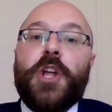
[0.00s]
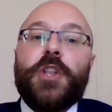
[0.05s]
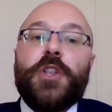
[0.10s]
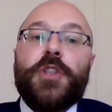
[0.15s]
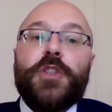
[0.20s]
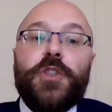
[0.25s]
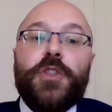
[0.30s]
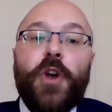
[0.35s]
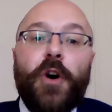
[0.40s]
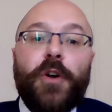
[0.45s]

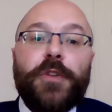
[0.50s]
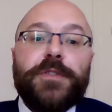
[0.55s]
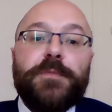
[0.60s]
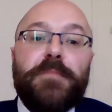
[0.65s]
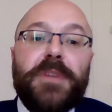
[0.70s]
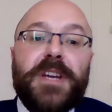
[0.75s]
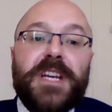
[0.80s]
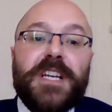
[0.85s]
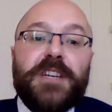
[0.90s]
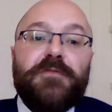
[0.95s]
not
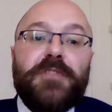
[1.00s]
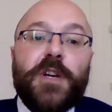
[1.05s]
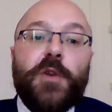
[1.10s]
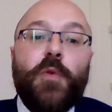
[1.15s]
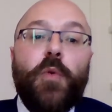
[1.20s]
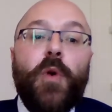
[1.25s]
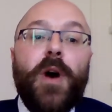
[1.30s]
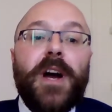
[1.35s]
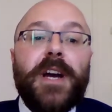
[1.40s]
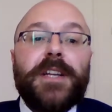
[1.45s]
being
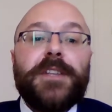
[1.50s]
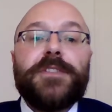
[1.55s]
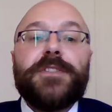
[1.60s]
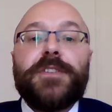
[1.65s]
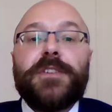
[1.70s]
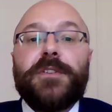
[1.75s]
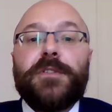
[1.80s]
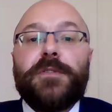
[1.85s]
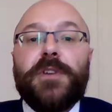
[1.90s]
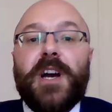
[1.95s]
required
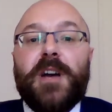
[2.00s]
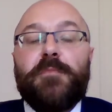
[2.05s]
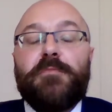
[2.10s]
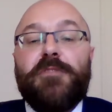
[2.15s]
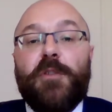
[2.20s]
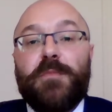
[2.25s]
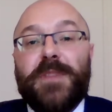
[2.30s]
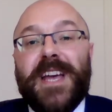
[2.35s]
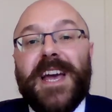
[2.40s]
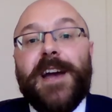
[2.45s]
to, and
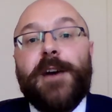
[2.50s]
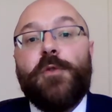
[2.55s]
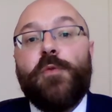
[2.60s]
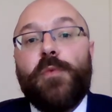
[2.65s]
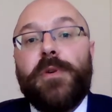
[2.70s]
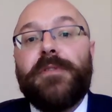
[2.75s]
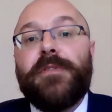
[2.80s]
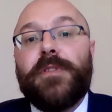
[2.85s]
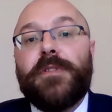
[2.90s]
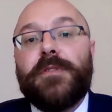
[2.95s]
probably out
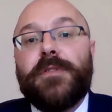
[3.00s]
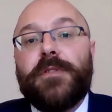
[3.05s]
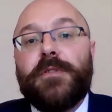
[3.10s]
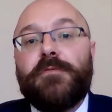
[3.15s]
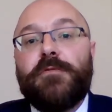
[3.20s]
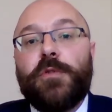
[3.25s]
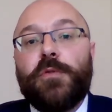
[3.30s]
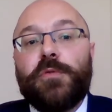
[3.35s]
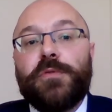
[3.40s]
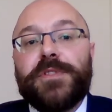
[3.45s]
with the
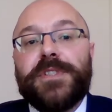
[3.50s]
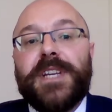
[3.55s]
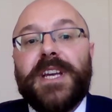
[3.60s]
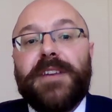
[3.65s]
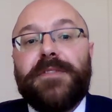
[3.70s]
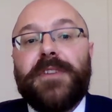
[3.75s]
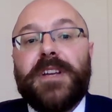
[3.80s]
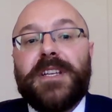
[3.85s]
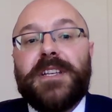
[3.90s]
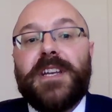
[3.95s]
rules
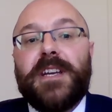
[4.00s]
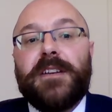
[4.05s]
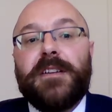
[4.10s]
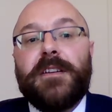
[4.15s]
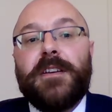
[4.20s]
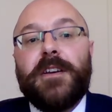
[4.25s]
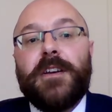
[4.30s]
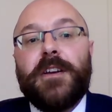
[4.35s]
if it did,